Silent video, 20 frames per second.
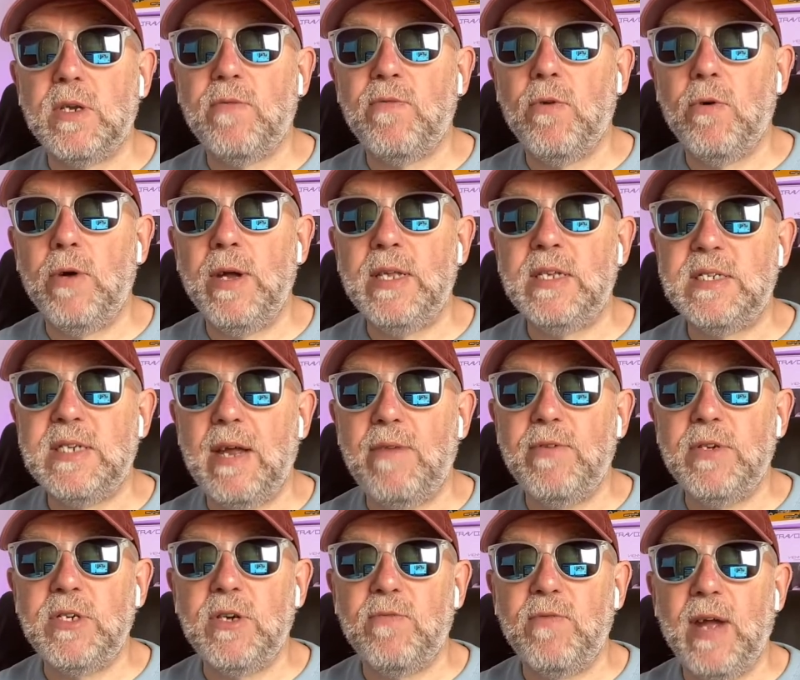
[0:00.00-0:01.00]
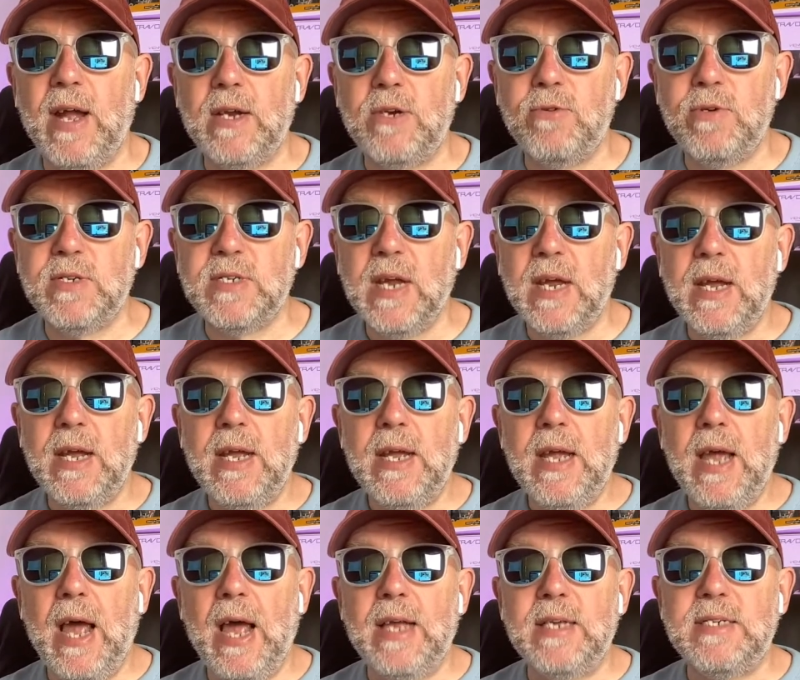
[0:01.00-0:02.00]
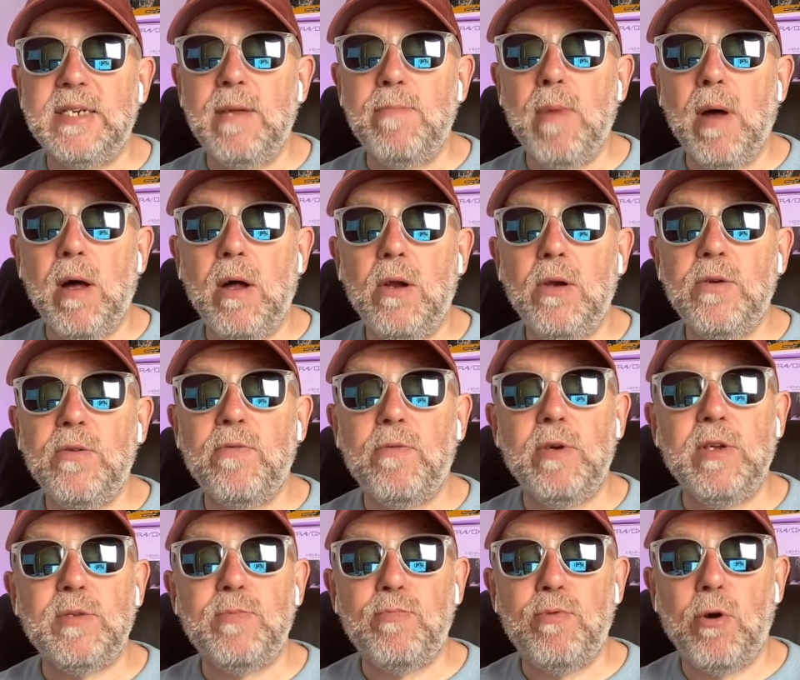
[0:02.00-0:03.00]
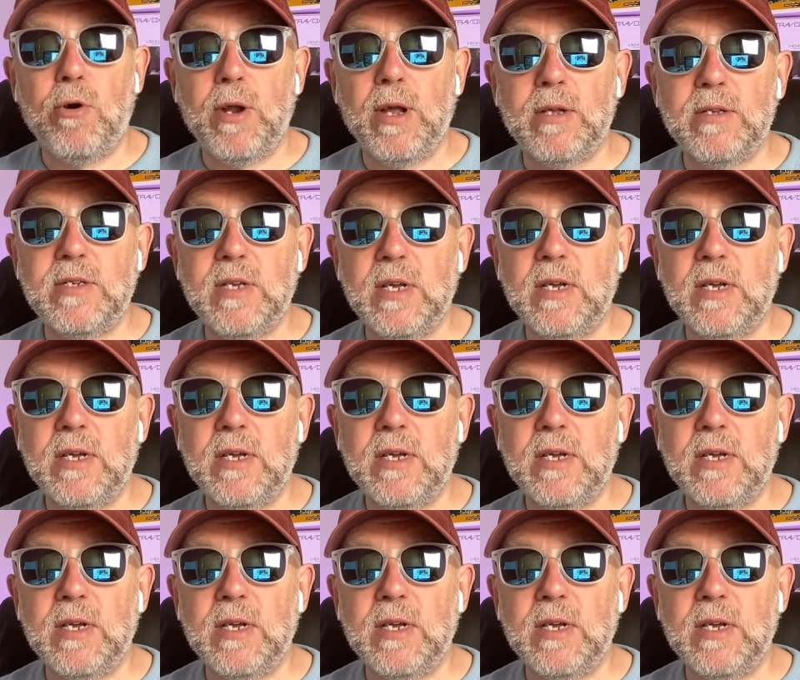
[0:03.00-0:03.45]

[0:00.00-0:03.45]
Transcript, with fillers: for its Staffordshire factories as demand for its products